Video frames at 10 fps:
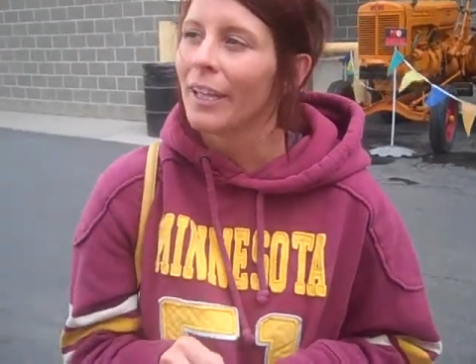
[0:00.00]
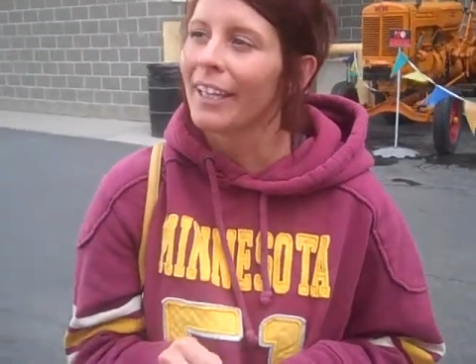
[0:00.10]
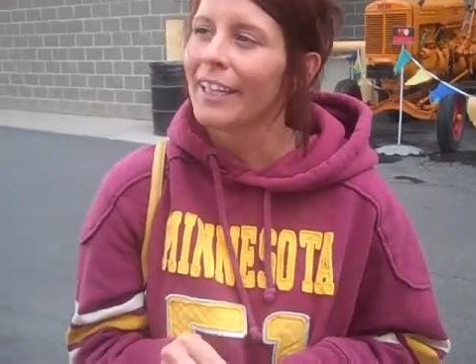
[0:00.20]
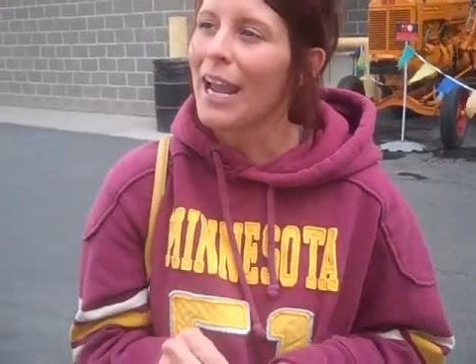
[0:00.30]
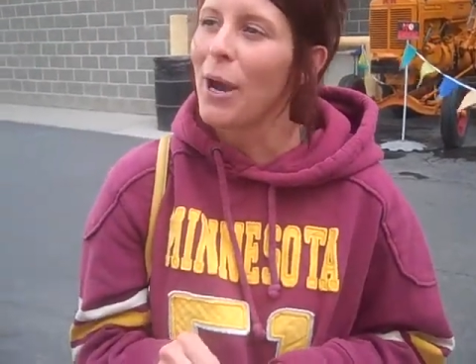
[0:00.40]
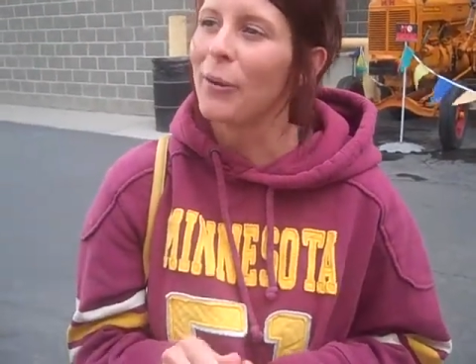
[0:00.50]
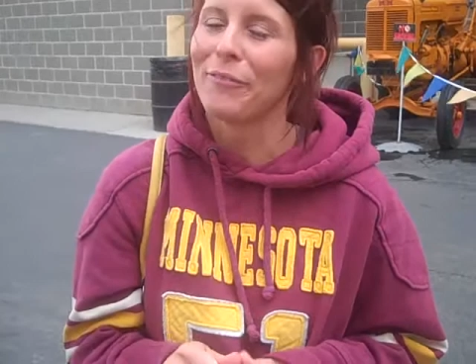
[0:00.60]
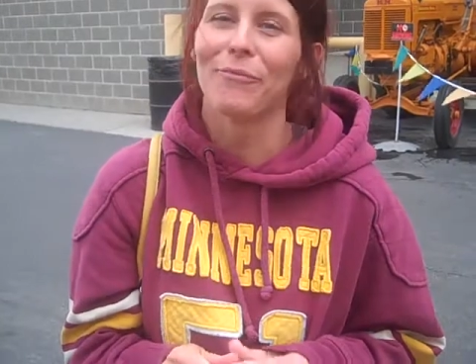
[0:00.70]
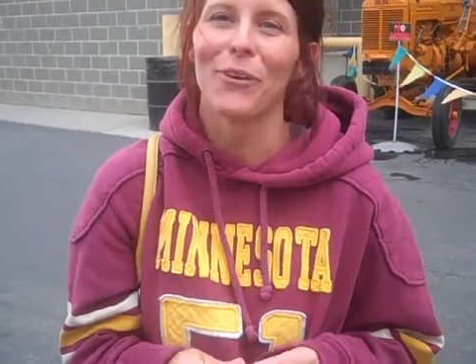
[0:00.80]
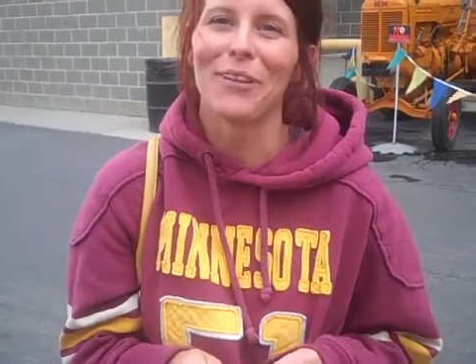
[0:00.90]
Like an hour
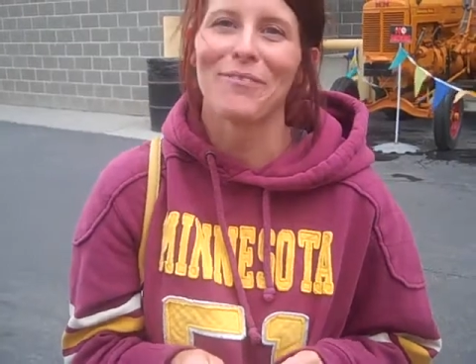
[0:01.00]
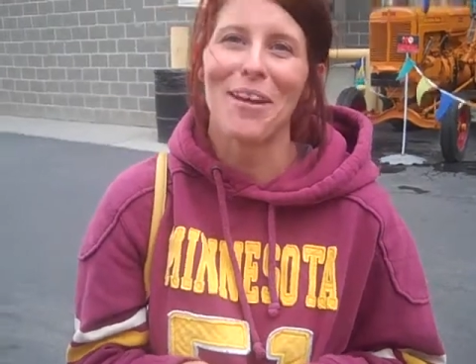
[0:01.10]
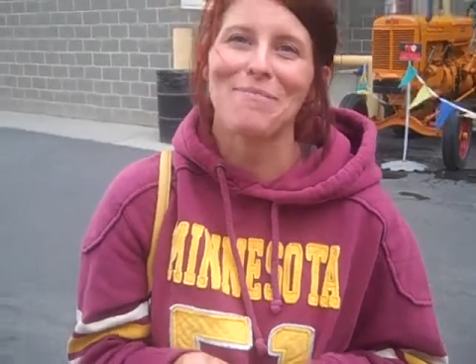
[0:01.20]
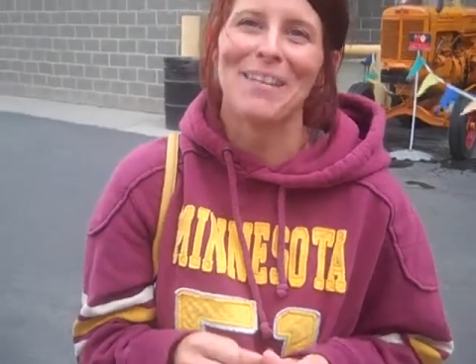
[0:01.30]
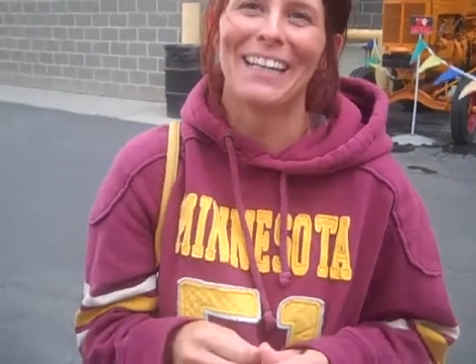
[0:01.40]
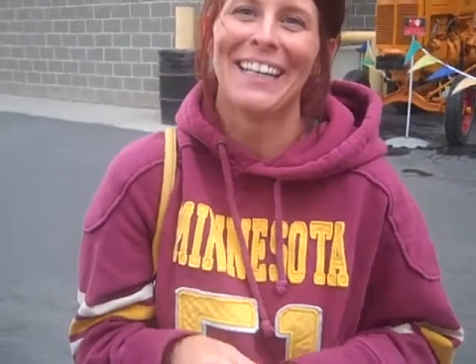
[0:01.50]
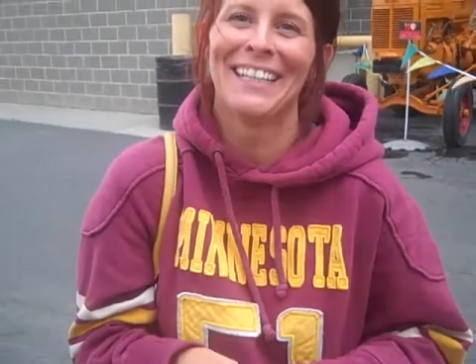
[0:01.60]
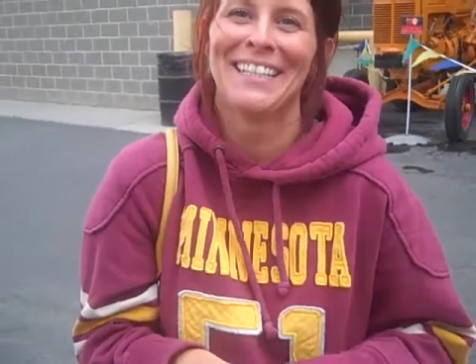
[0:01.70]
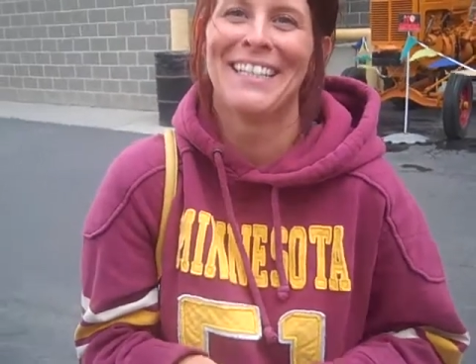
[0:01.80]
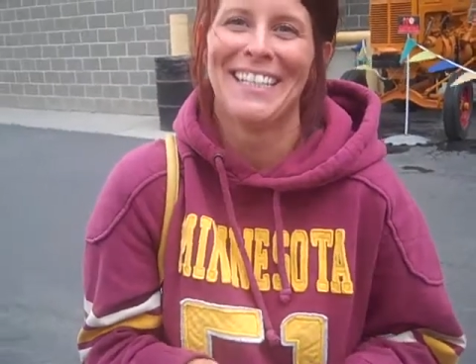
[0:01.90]
and 45 minutes.
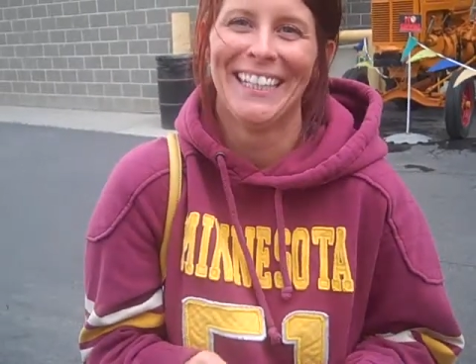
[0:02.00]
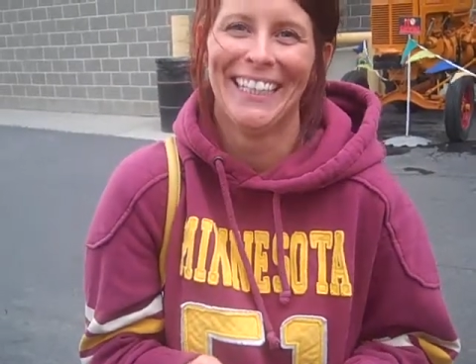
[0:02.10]
Really?